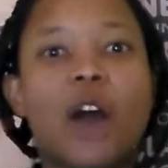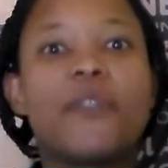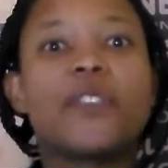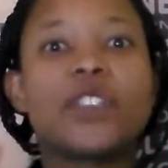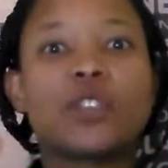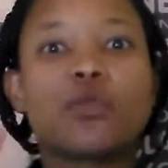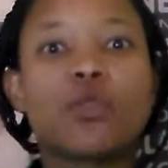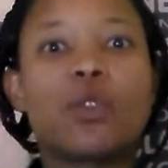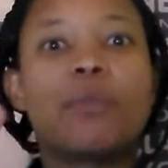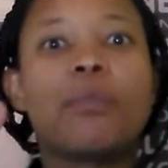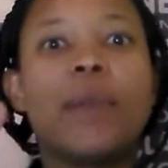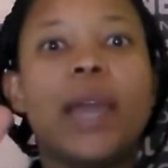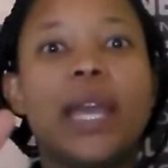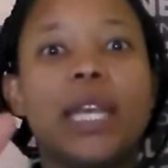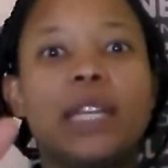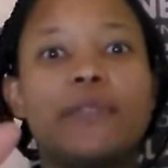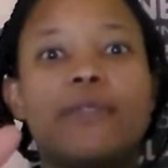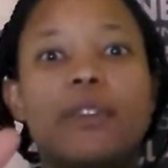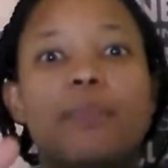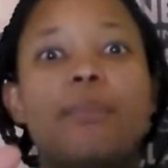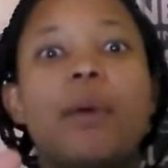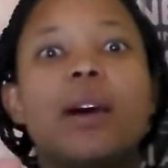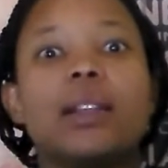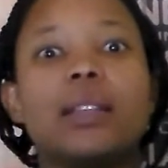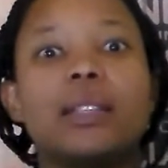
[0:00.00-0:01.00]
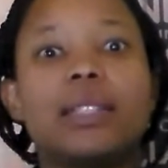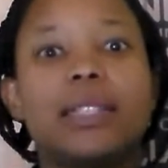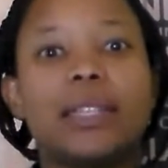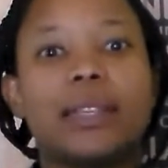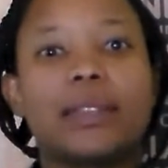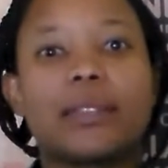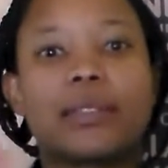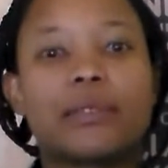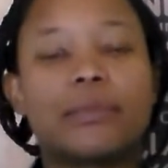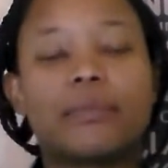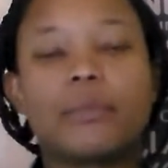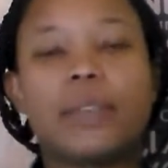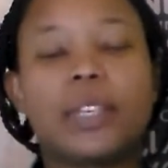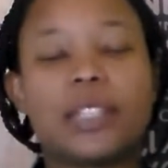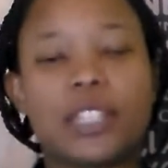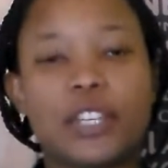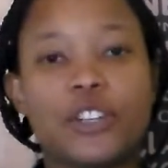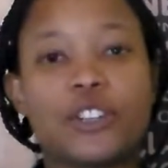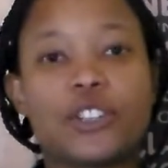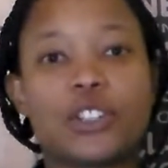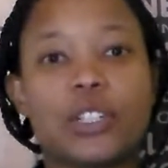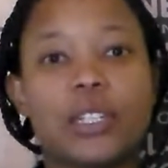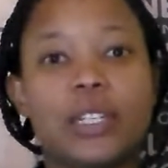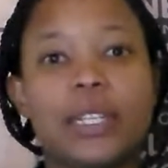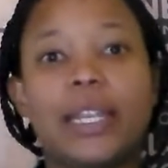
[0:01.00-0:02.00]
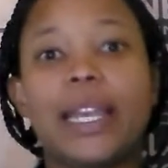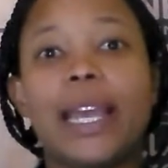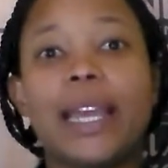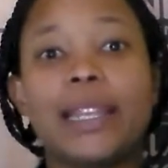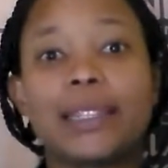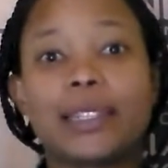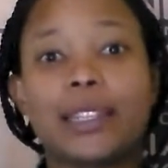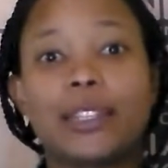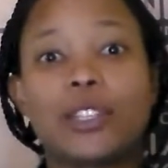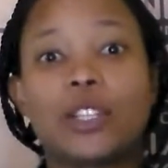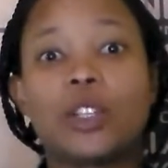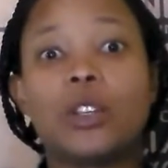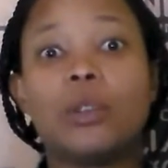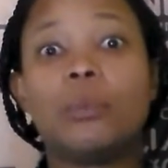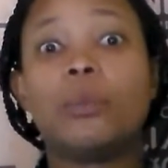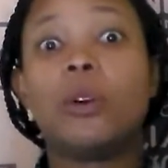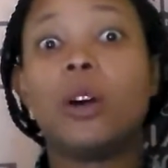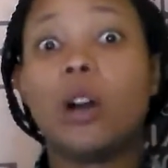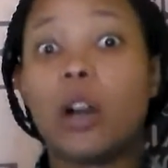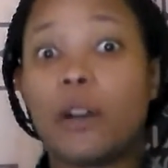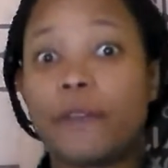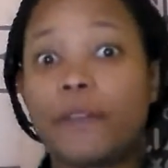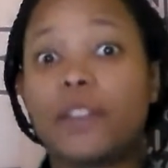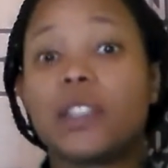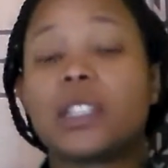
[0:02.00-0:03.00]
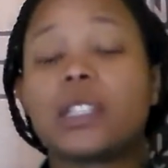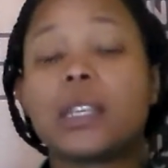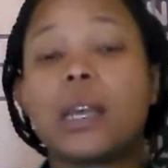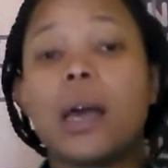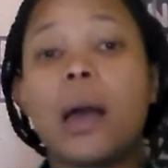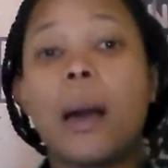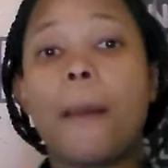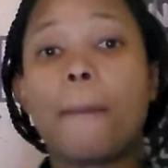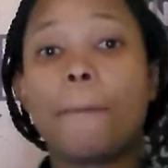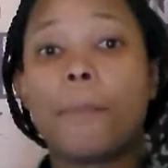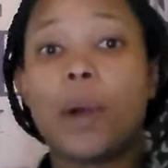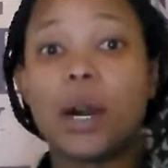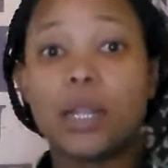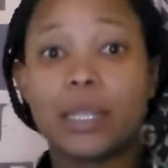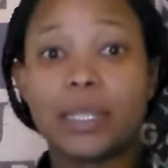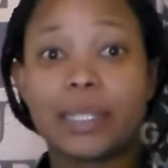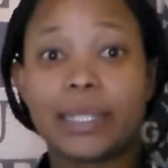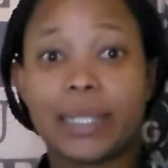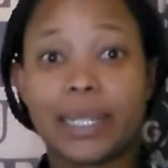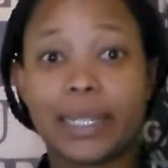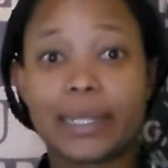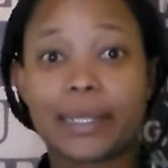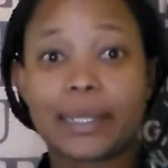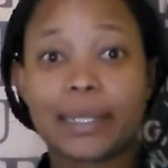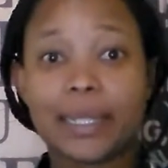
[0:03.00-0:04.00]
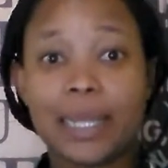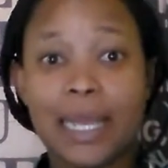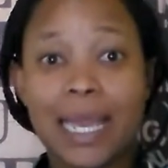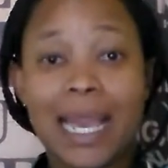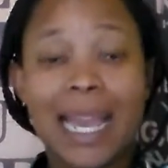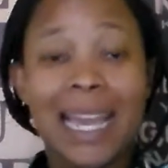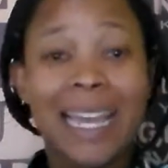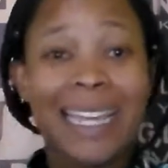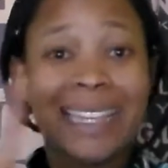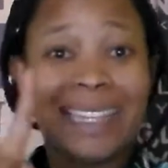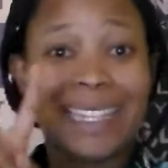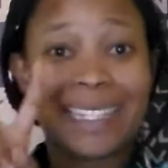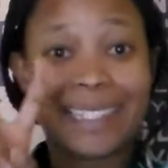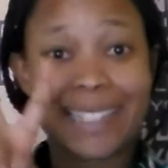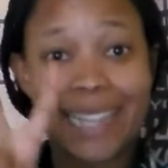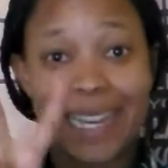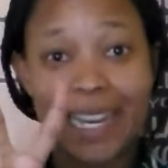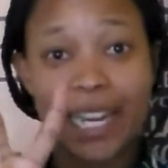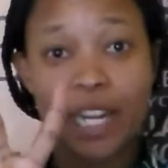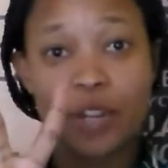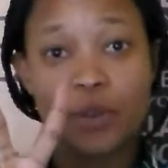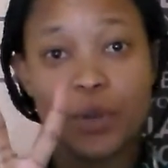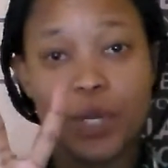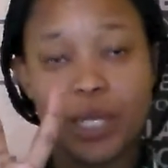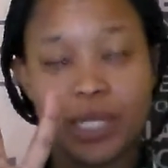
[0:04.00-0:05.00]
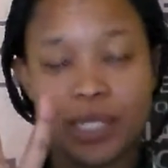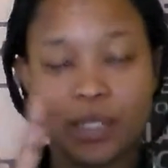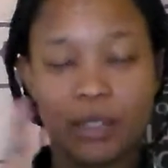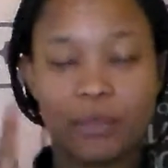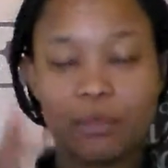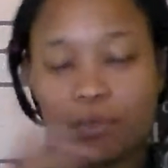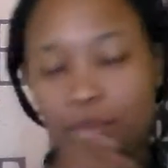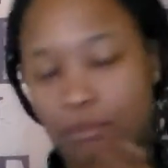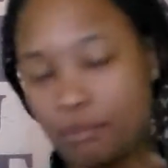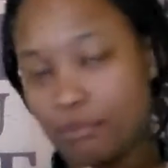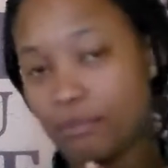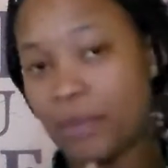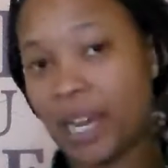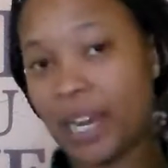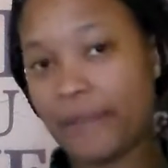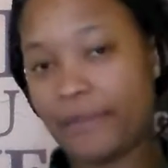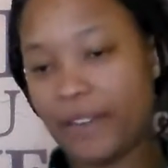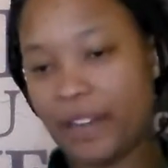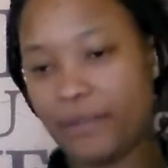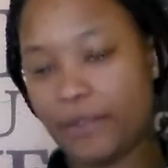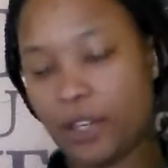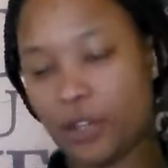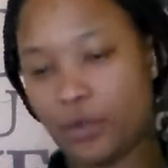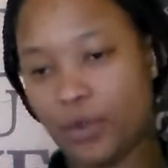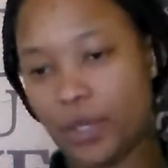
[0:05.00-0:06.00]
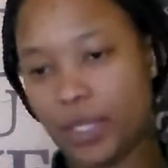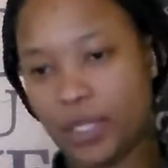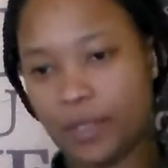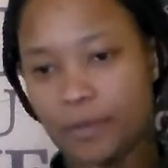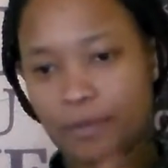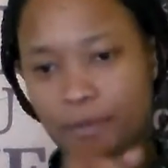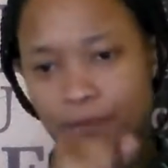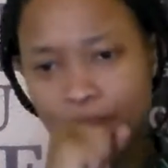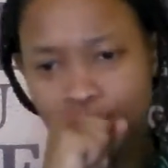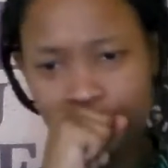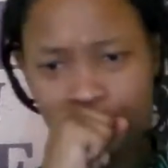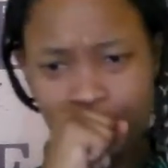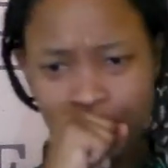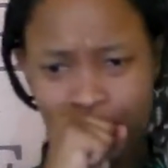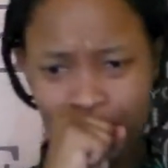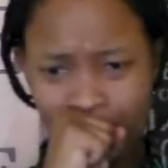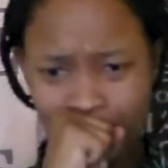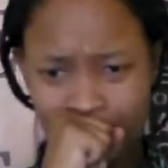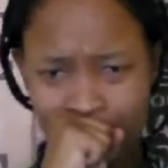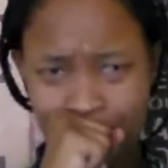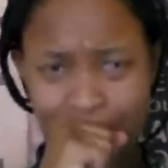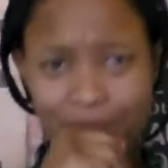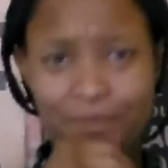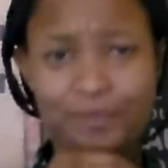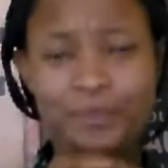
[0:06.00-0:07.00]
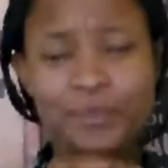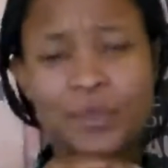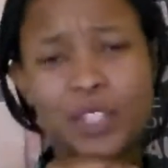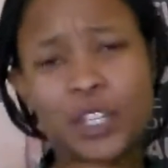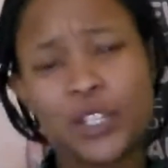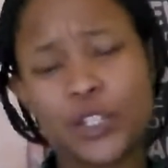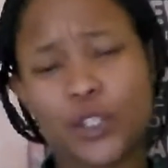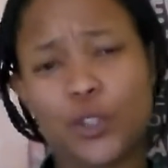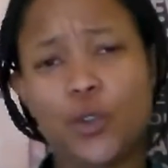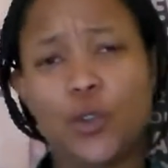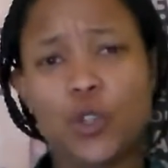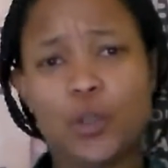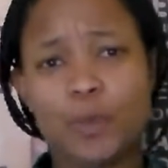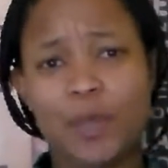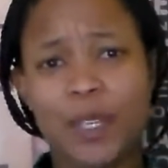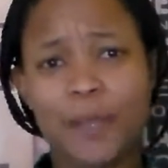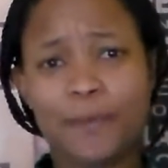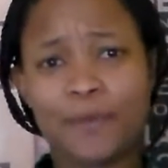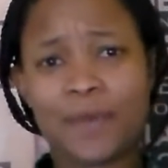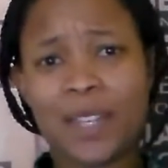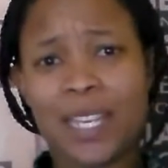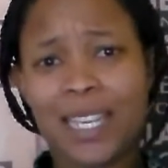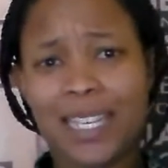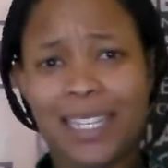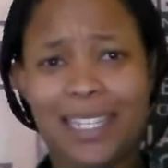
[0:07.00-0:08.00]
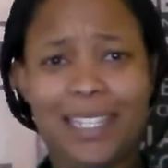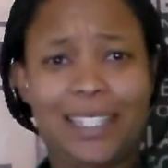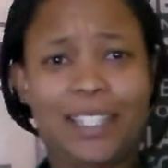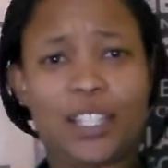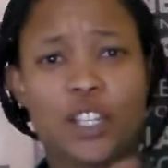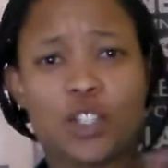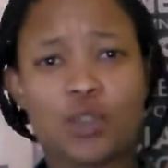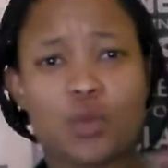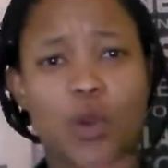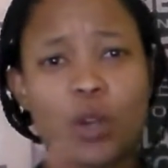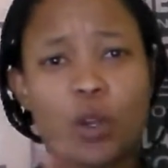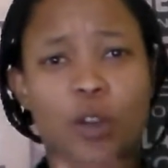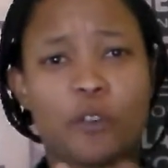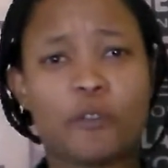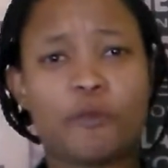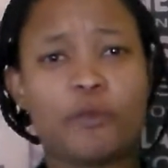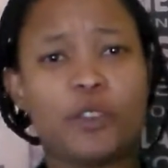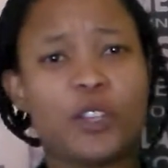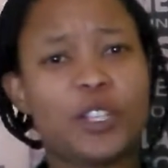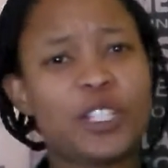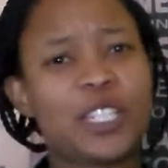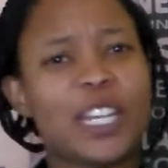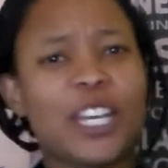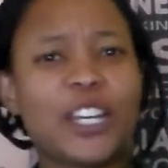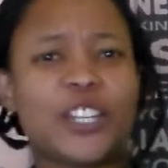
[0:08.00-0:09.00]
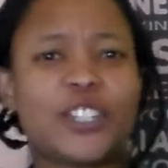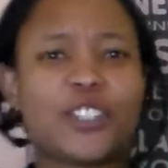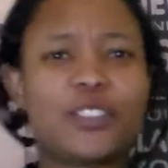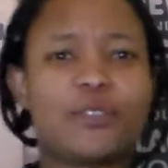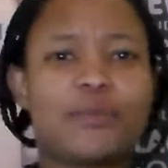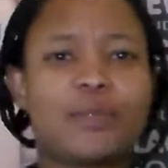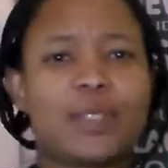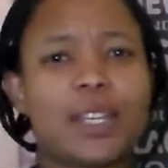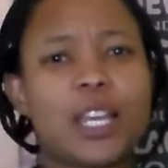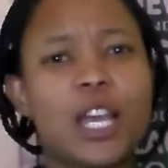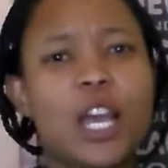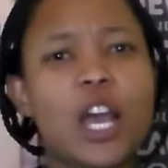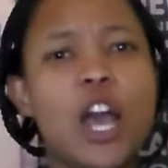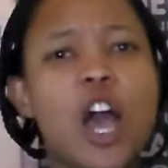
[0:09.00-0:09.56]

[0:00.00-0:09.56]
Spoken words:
Offices were made for politics, essentially. Hence the term office politics. The second reason, my favorite reason, excuse me, is this one of flirtation.